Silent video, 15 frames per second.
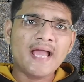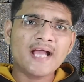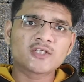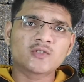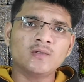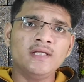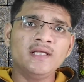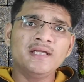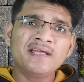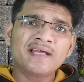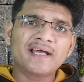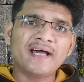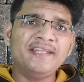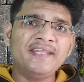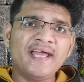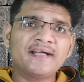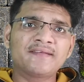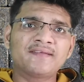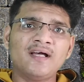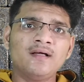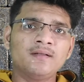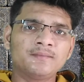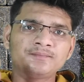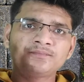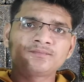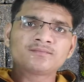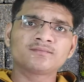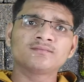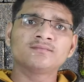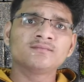Actually connect the
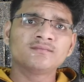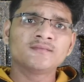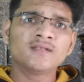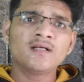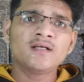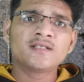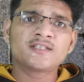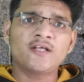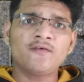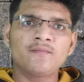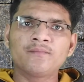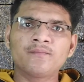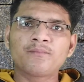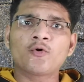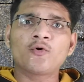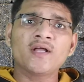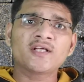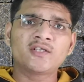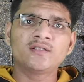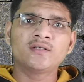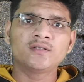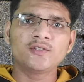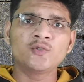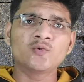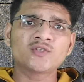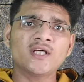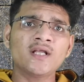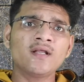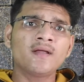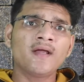product
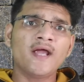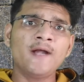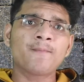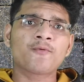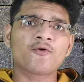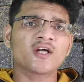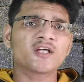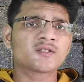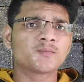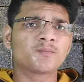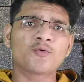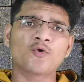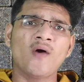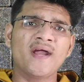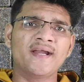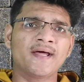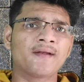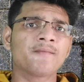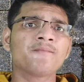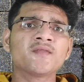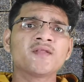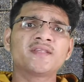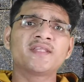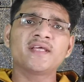user and product provider.